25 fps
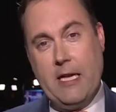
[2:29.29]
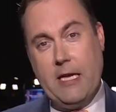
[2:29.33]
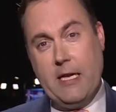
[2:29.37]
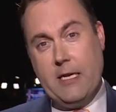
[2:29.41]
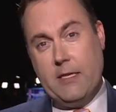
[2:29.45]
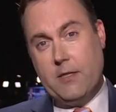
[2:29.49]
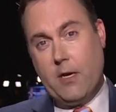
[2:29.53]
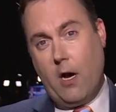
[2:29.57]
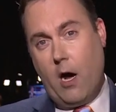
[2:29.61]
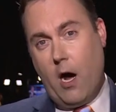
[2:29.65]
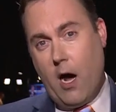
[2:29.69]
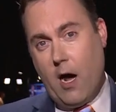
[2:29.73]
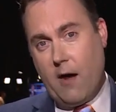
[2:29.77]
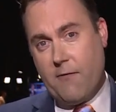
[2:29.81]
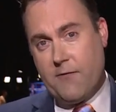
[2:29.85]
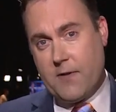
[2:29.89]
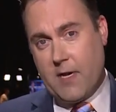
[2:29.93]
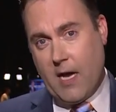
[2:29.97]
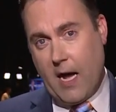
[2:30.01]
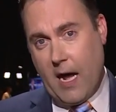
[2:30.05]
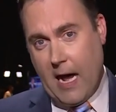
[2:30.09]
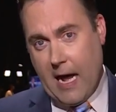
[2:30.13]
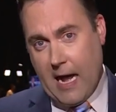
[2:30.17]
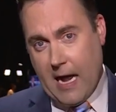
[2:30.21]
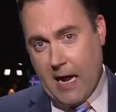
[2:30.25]
He's off
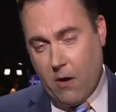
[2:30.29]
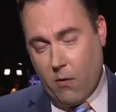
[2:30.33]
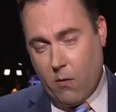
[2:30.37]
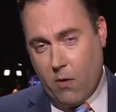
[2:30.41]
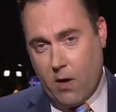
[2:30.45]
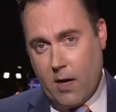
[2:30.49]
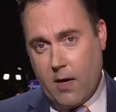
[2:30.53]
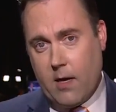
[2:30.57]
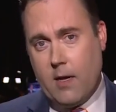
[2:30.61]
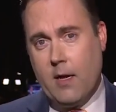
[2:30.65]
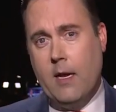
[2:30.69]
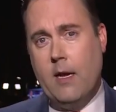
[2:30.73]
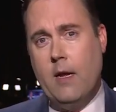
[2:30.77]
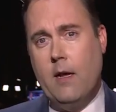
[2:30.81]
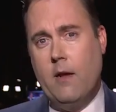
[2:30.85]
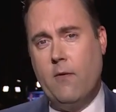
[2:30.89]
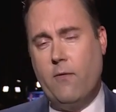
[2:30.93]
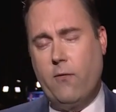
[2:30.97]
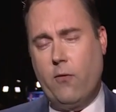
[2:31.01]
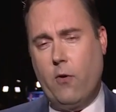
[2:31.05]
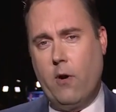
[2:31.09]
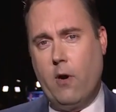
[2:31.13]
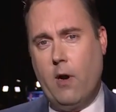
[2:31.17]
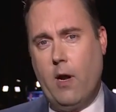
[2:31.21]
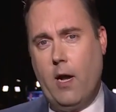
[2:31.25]
to Iowa
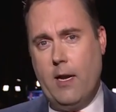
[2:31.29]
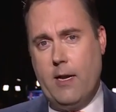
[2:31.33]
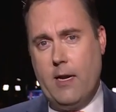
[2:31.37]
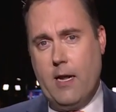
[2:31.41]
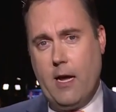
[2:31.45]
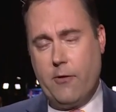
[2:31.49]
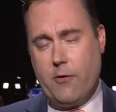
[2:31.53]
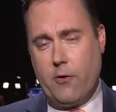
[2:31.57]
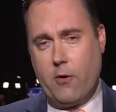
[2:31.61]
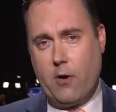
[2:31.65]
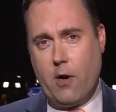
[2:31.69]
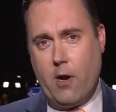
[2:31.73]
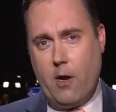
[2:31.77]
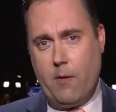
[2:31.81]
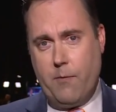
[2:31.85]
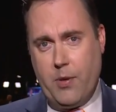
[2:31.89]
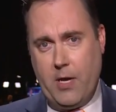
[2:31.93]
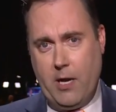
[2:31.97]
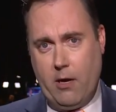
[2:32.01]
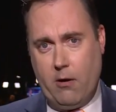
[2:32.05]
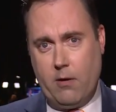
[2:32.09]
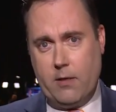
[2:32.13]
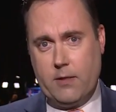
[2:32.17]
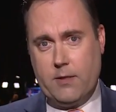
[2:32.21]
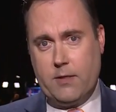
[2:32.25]
for another
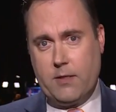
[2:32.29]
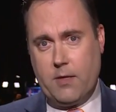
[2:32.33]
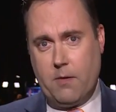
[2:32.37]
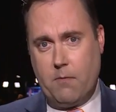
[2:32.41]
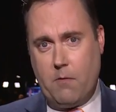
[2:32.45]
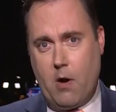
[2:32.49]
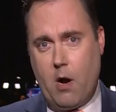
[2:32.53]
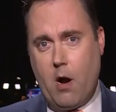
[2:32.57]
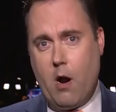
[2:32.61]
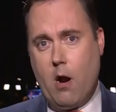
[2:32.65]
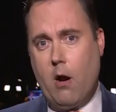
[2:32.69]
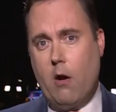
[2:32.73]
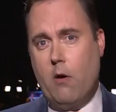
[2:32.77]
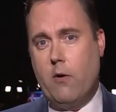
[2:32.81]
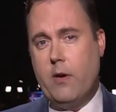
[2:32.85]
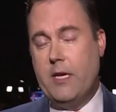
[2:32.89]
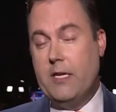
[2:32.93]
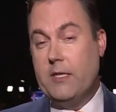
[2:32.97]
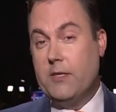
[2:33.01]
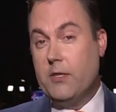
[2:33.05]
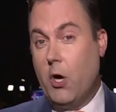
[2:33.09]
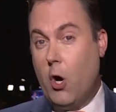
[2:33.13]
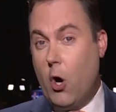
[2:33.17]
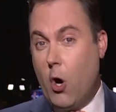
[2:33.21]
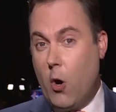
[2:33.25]
appearance tomorrow.
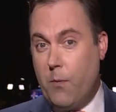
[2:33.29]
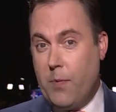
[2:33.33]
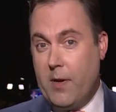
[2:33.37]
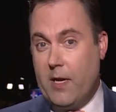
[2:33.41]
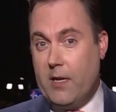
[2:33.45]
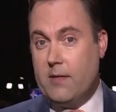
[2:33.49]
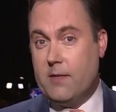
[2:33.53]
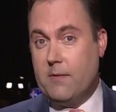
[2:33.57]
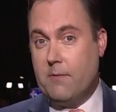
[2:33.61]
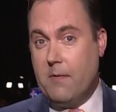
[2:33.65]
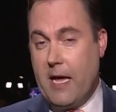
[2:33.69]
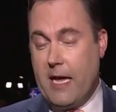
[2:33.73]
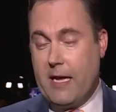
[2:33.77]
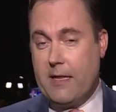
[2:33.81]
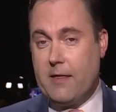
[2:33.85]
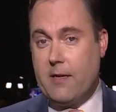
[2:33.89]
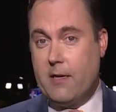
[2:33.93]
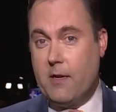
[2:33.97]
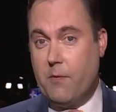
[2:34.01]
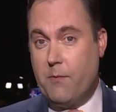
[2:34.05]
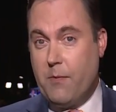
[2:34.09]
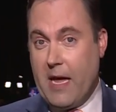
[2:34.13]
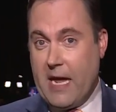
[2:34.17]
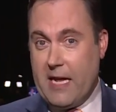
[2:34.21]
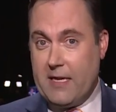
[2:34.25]
He's hoping to make the
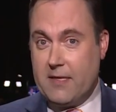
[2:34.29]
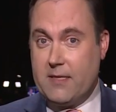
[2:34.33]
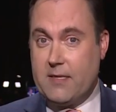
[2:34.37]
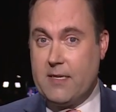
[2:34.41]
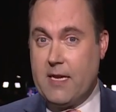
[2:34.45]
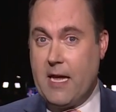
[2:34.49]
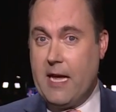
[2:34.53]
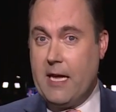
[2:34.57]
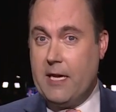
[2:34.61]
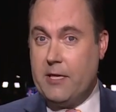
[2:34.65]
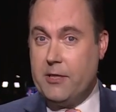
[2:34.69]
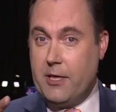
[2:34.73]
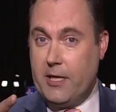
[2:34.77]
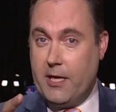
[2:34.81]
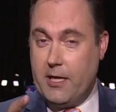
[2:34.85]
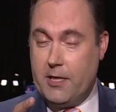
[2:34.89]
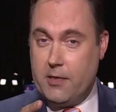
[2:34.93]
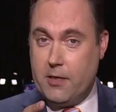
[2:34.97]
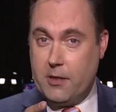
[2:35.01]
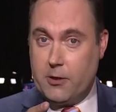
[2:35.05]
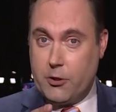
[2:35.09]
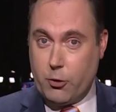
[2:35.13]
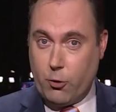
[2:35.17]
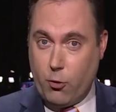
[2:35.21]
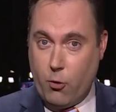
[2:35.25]
debate stage in
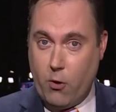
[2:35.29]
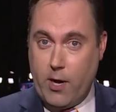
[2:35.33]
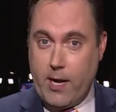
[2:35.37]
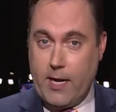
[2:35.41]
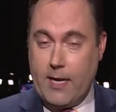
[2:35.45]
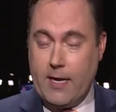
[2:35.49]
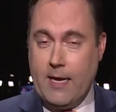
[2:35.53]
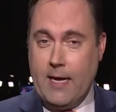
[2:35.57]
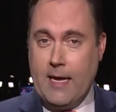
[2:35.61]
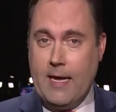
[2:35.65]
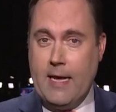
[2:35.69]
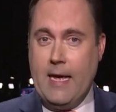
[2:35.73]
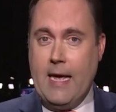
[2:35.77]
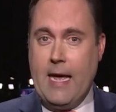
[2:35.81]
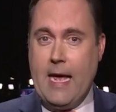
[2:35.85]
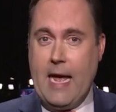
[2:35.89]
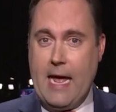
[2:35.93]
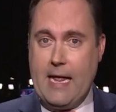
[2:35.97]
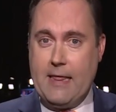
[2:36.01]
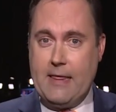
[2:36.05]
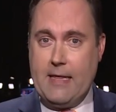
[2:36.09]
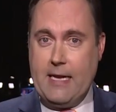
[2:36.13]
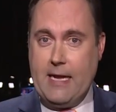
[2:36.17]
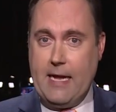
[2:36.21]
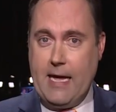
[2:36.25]
Detroit
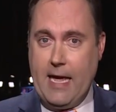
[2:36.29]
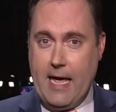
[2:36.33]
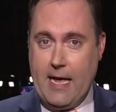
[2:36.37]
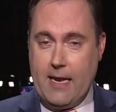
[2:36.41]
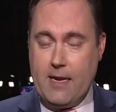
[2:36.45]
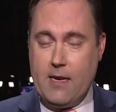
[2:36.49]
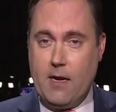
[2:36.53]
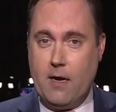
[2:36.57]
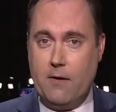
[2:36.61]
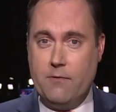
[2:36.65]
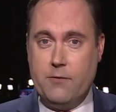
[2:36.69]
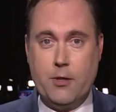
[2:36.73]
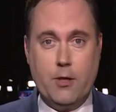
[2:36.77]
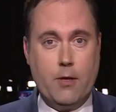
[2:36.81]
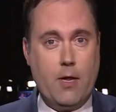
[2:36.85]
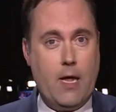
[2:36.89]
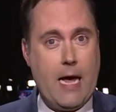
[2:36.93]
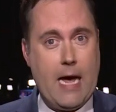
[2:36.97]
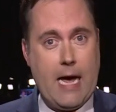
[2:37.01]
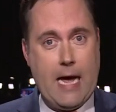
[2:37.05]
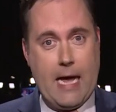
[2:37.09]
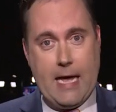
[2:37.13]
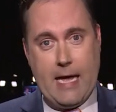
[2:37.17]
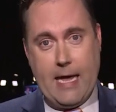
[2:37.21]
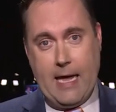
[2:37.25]
at the end of
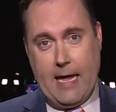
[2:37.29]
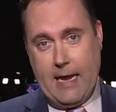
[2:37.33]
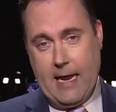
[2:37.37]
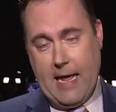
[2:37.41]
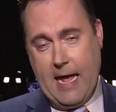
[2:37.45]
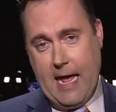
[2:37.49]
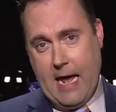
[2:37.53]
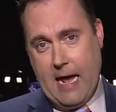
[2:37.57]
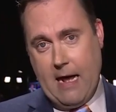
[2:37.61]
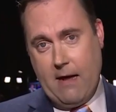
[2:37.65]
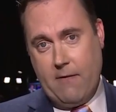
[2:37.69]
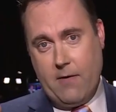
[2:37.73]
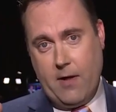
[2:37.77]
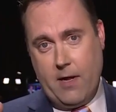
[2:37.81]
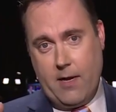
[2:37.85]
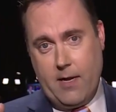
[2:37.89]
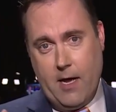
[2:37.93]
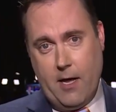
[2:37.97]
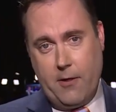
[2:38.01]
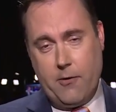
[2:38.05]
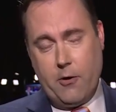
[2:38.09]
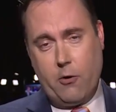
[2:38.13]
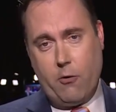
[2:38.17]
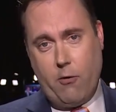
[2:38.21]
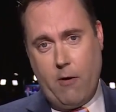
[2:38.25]
July and have
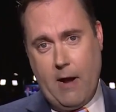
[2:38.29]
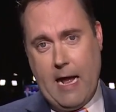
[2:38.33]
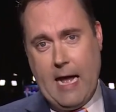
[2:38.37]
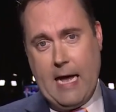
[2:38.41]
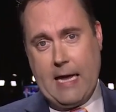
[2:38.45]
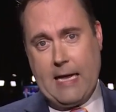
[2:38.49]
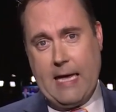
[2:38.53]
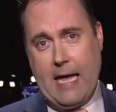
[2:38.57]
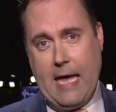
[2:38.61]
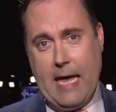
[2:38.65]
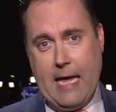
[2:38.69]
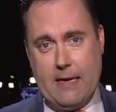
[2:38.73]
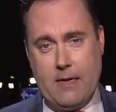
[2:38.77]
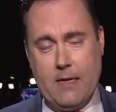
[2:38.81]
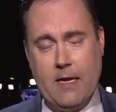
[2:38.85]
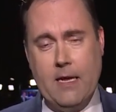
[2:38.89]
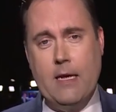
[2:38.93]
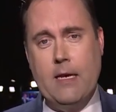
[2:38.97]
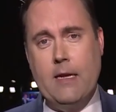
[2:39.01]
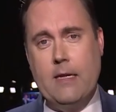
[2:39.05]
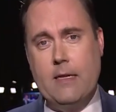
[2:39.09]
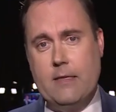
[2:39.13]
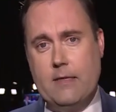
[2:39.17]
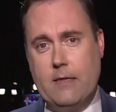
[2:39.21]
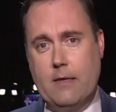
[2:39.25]
another crack at
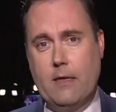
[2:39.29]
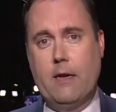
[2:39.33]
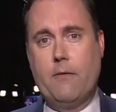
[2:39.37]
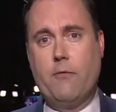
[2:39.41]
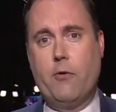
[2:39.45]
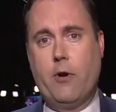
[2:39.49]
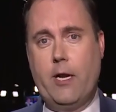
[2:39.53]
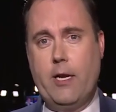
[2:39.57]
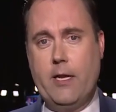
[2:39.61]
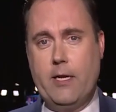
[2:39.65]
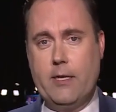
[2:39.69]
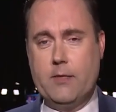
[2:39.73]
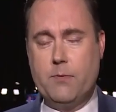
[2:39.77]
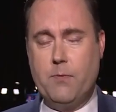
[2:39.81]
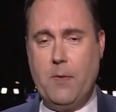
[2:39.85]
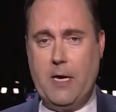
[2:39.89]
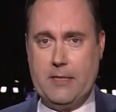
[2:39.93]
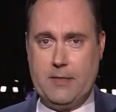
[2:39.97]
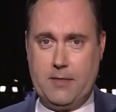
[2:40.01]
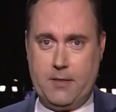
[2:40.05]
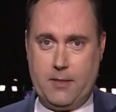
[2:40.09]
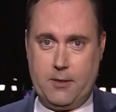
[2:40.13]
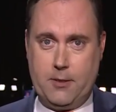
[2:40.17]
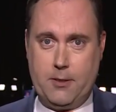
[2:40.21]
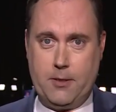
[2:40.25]
delivering his
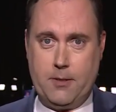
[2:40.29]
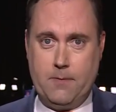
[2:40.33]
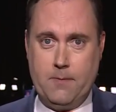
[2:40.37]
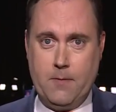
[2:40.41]
message.